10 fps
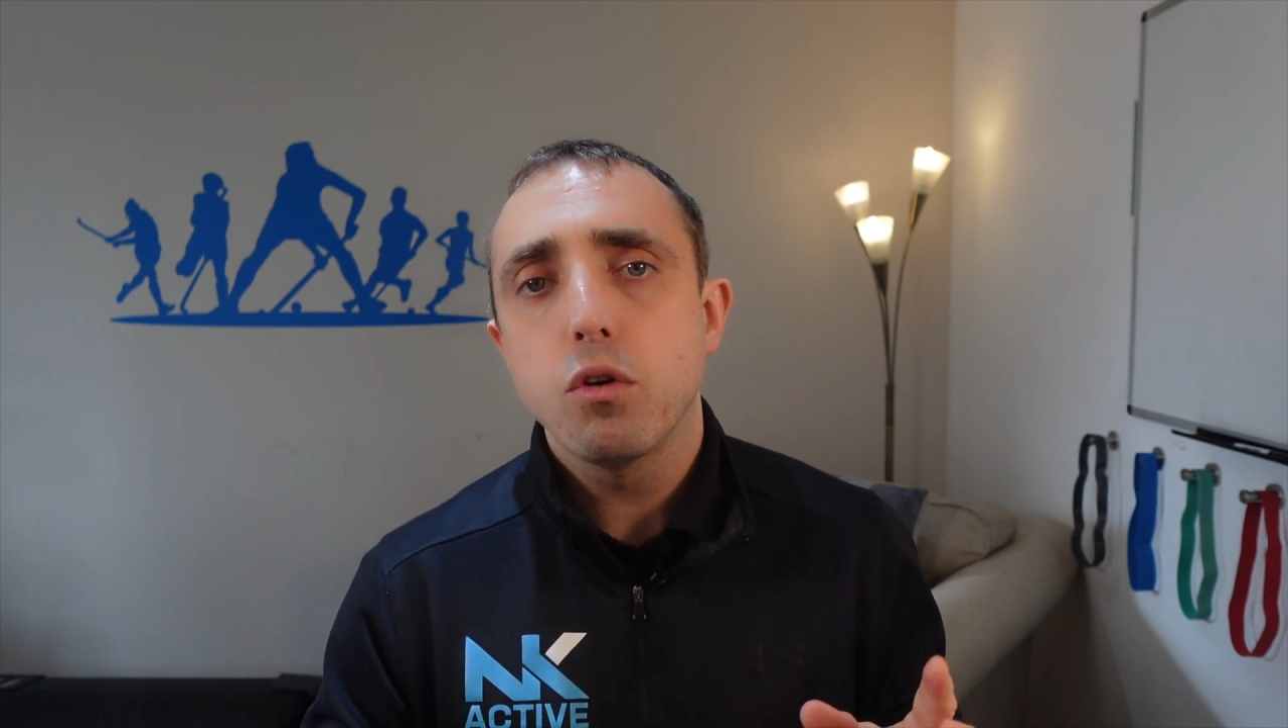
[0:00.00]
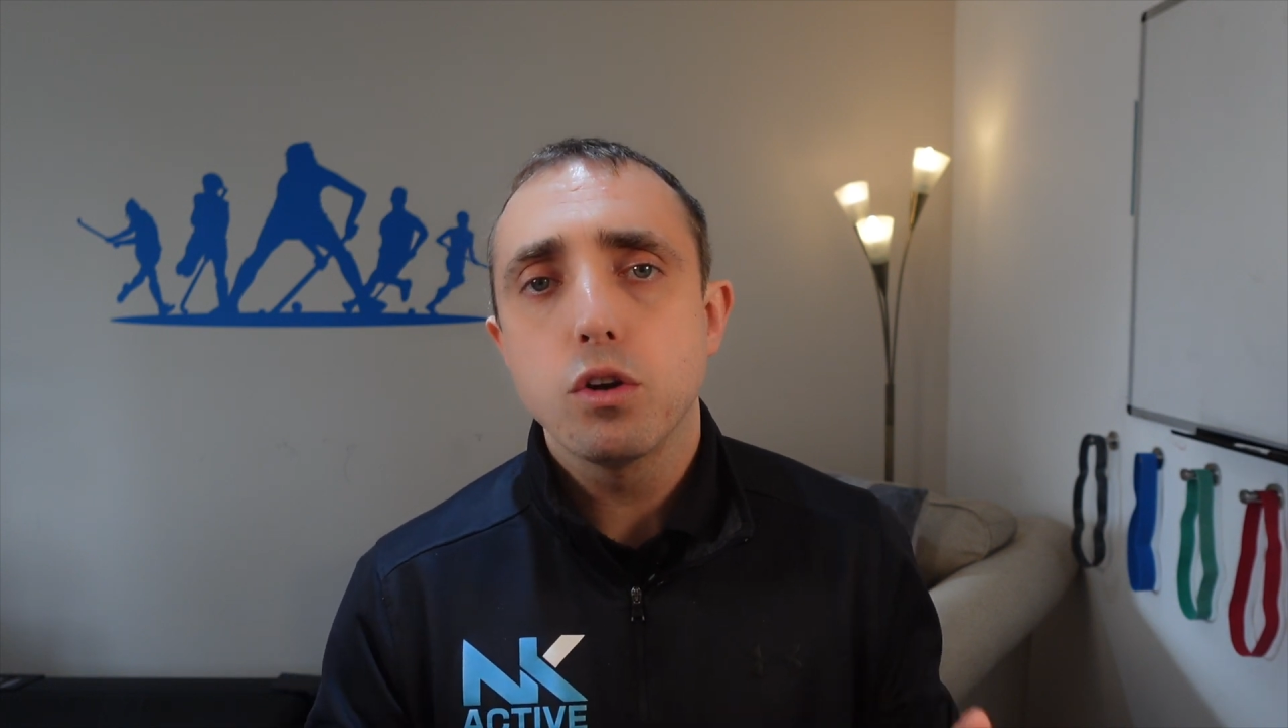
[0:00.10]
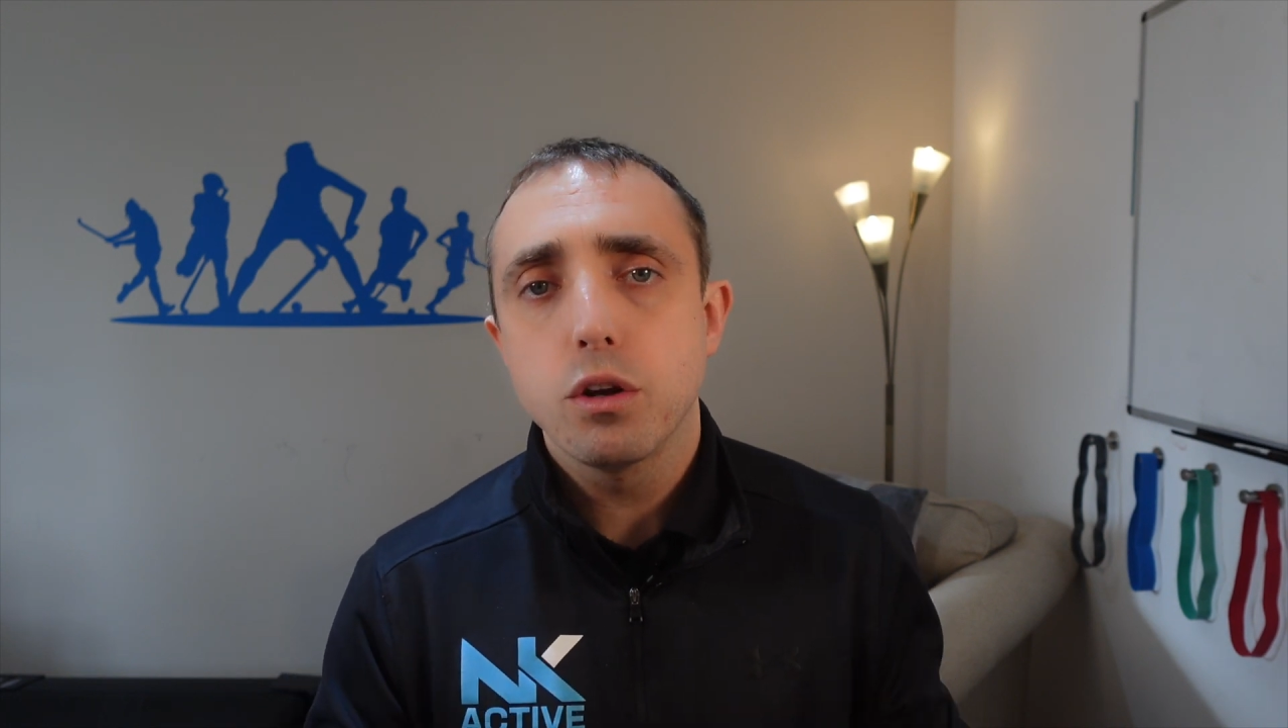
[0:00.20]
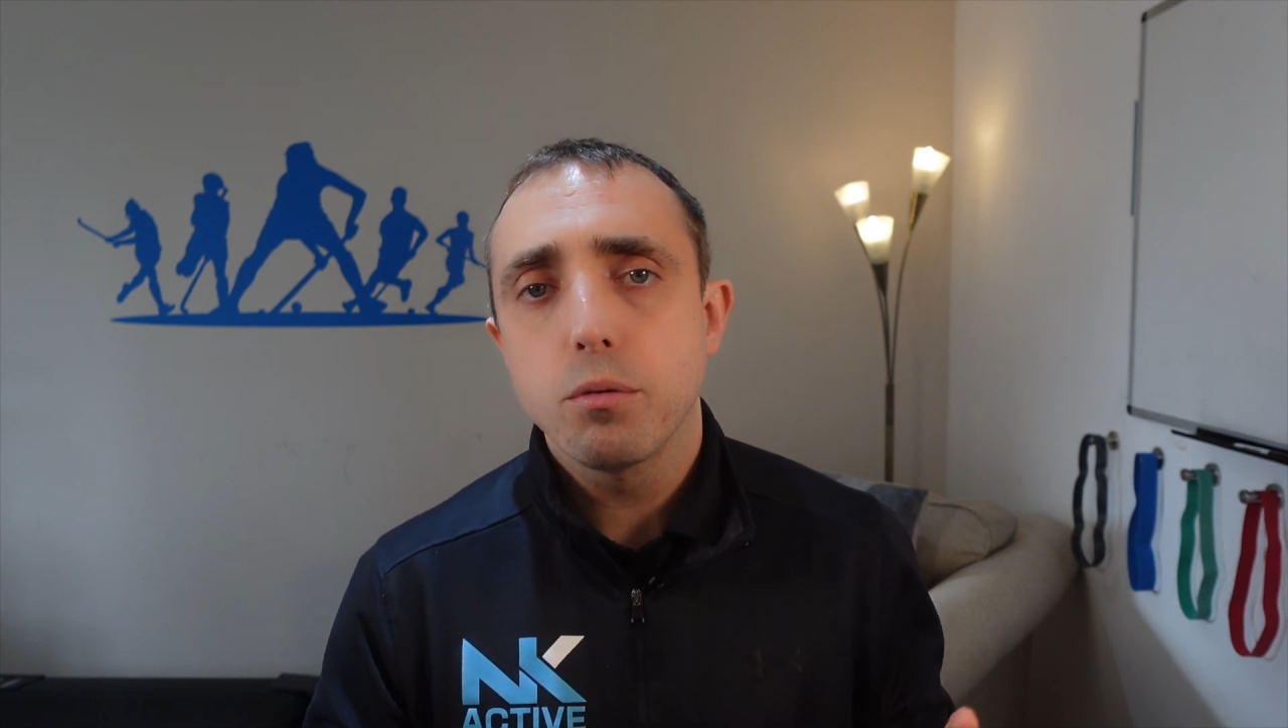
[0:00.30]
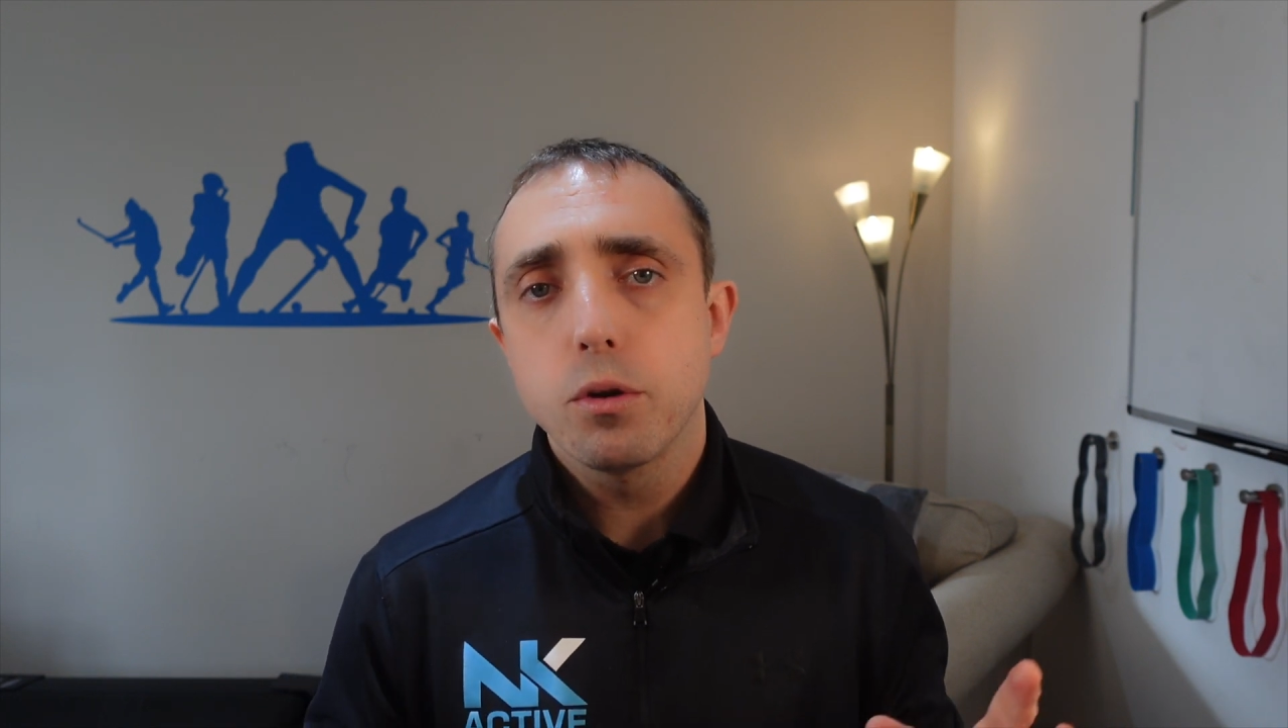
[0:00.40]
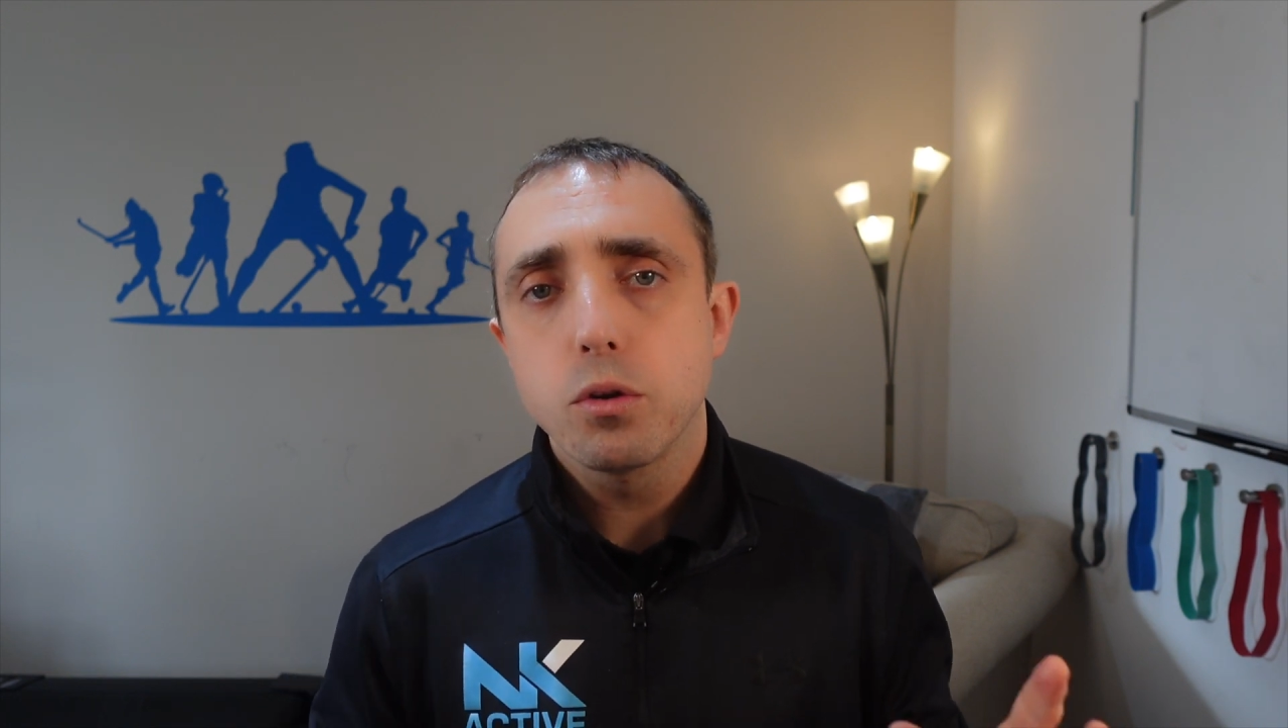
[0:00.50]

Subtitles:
on your own